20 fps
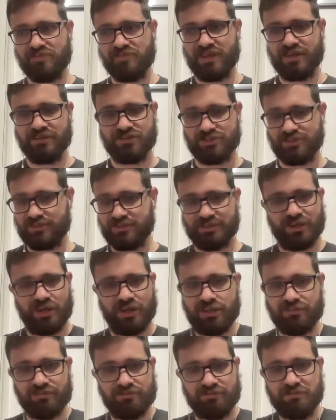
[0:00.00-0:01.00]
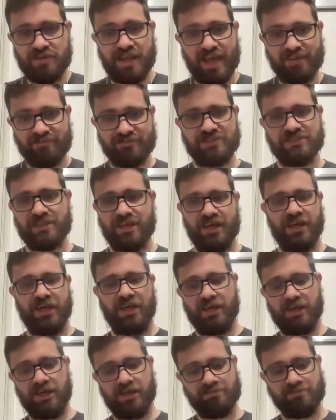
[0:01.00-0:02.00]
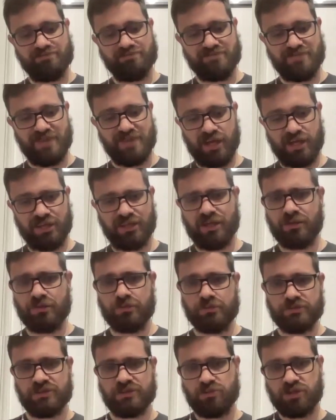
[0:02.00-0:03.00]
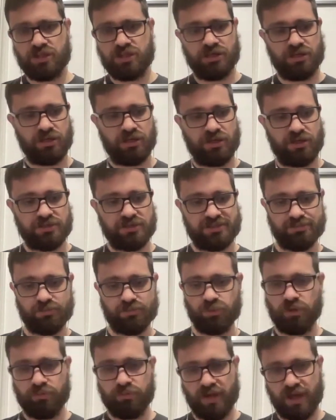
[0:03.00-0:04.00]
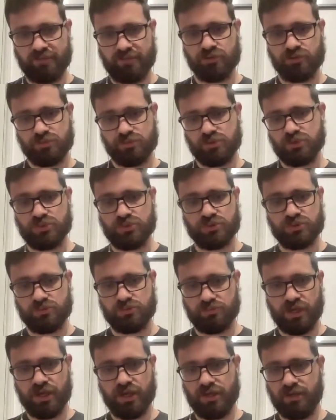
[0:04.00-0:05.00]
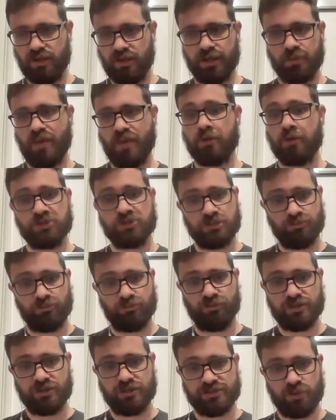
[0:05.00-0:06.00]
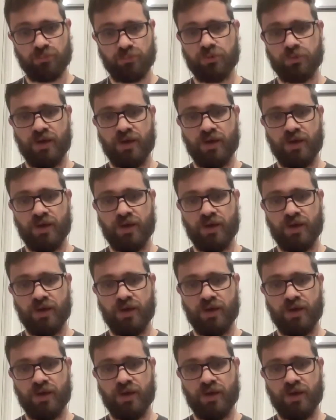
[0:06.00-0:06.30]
They're just kind of left. And I know some of the smaller platforms, or like Mailchimp, for example,